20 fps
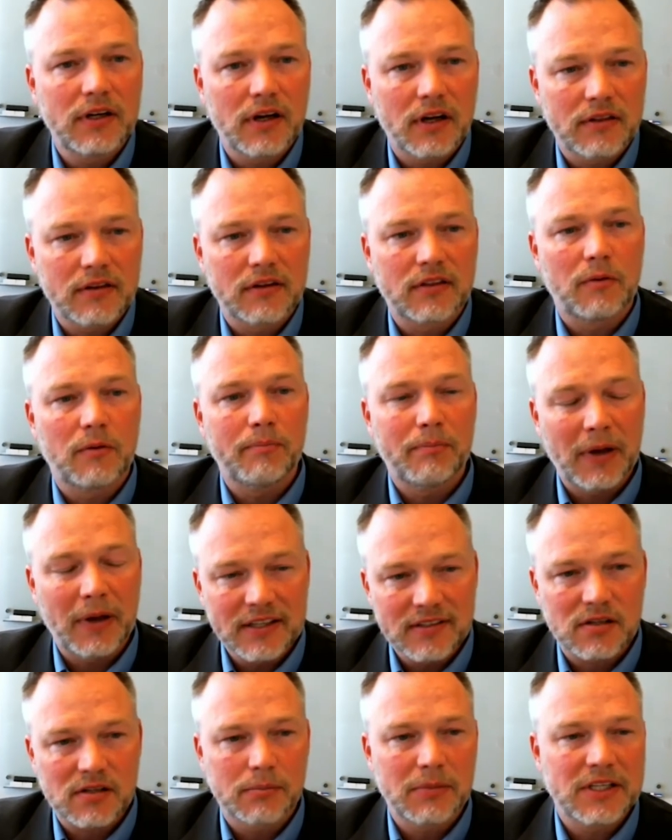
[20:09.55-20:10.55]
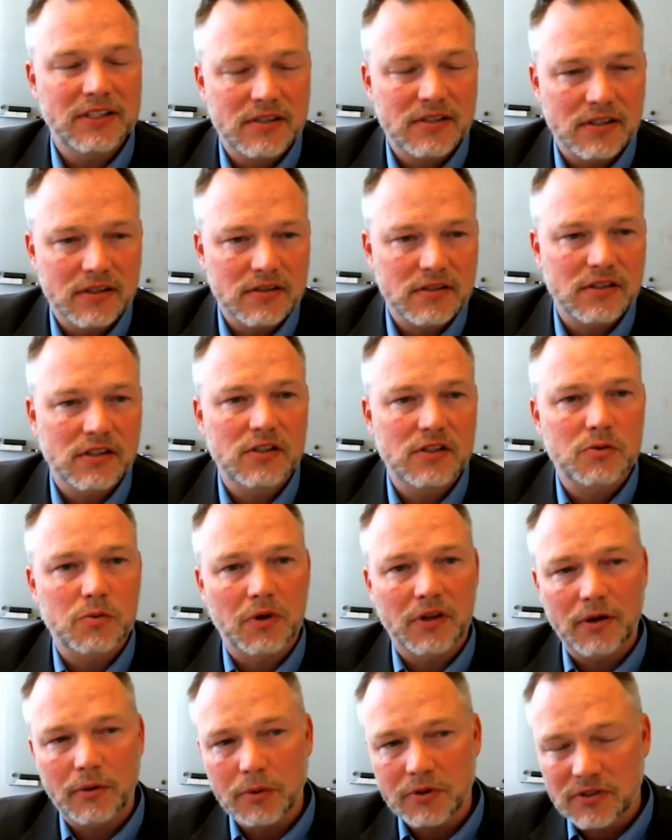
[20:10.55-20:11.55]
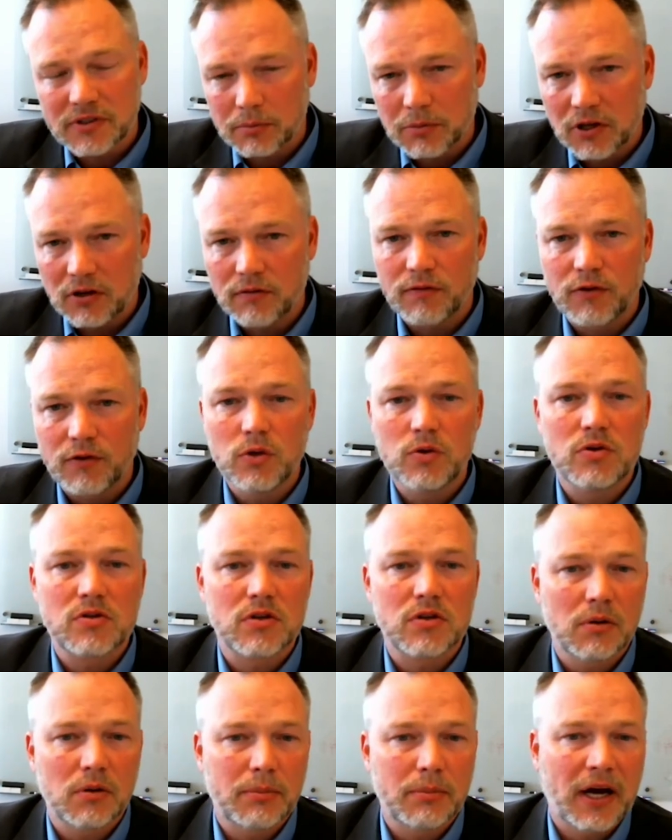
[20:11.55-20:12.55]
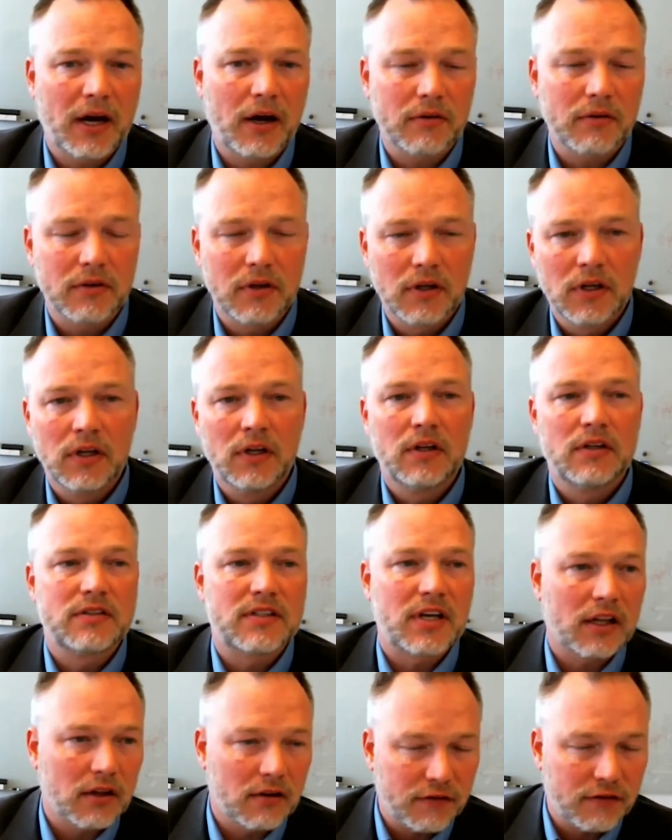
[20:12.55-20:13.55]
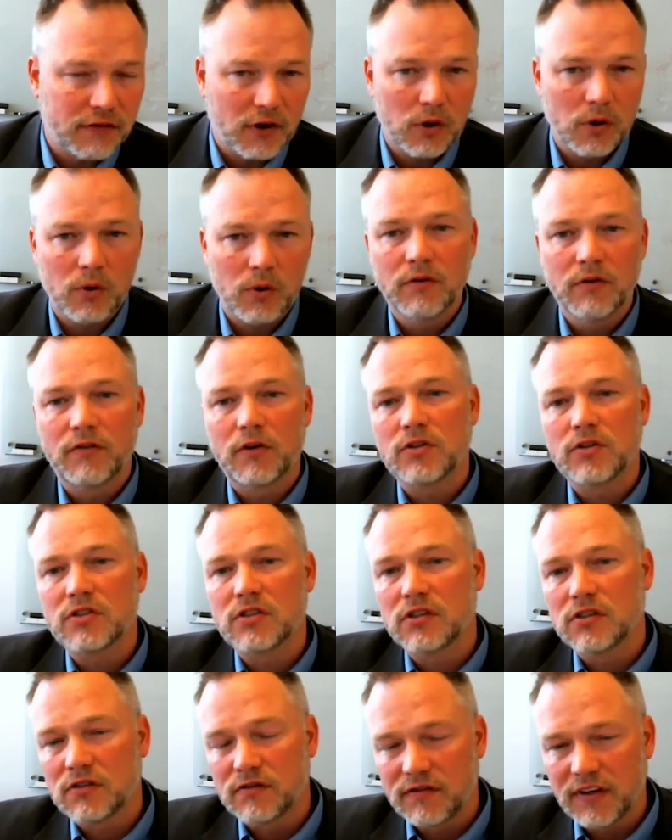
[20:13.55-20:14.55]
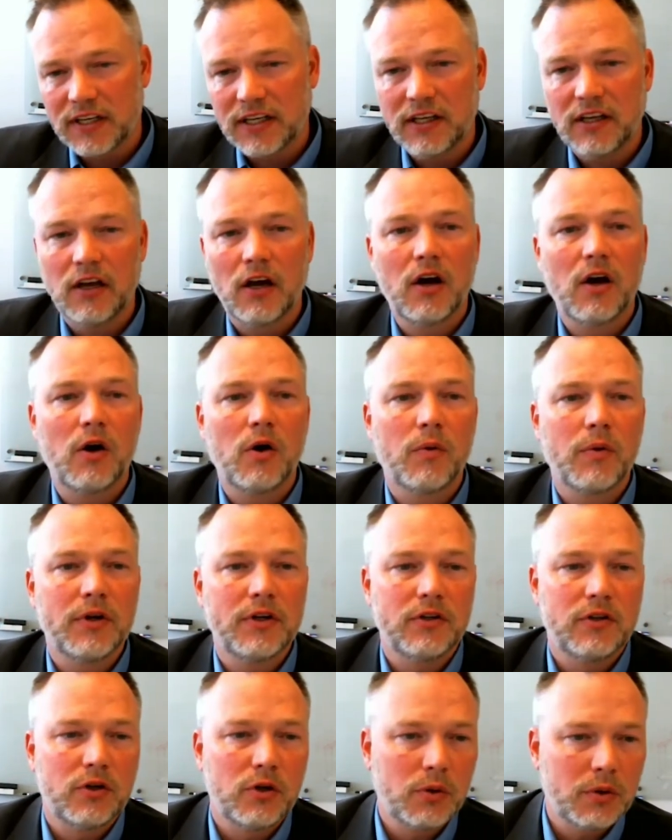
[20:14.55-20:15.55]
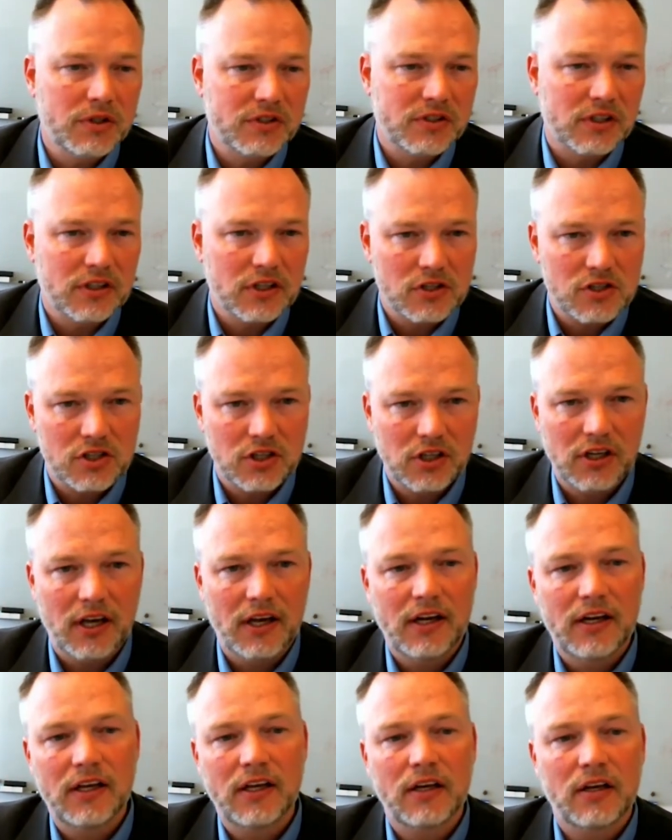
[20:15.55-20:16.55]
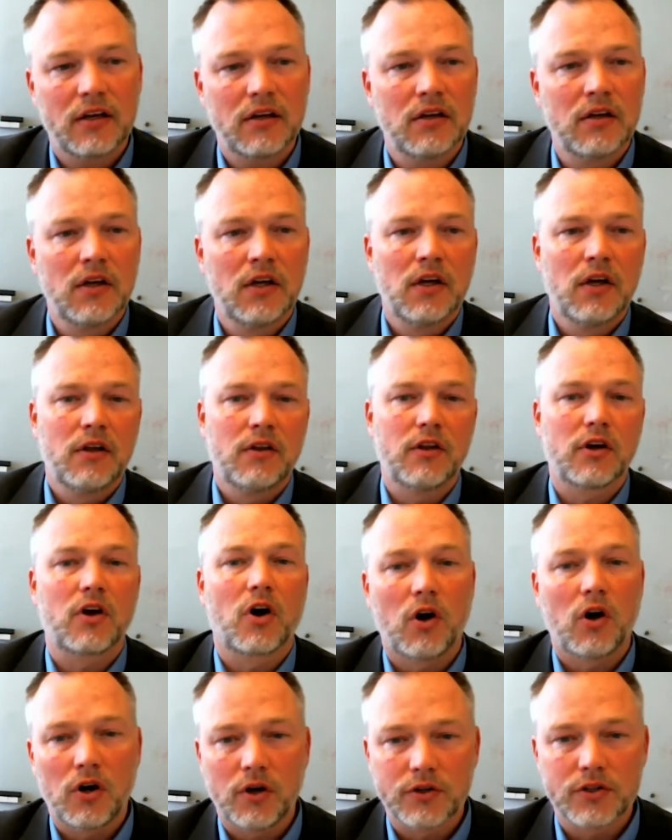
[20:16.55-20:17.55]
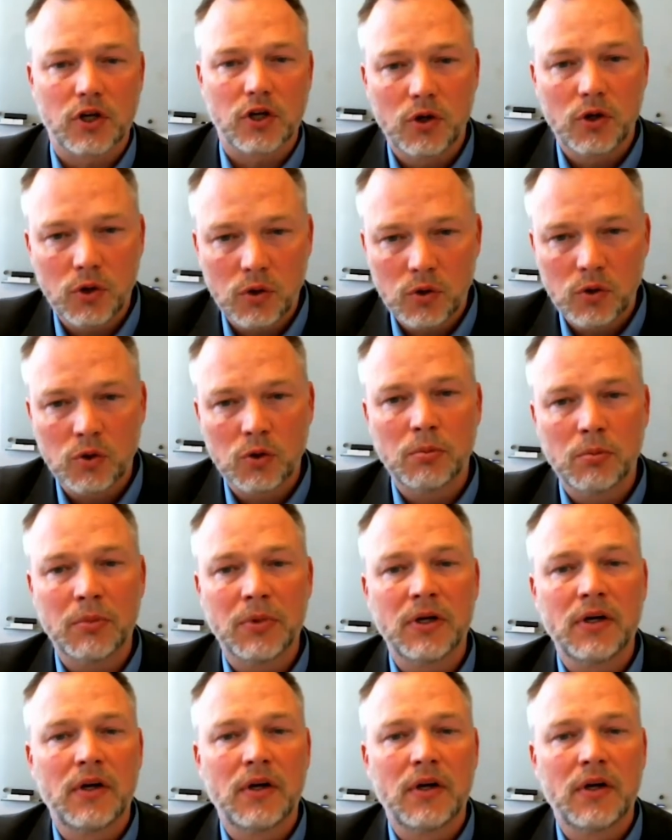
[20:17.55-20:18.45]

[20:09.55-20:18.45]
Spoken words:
I think there have been some instances where there was some confusion about telephone versus video and who is initiating the call to whom.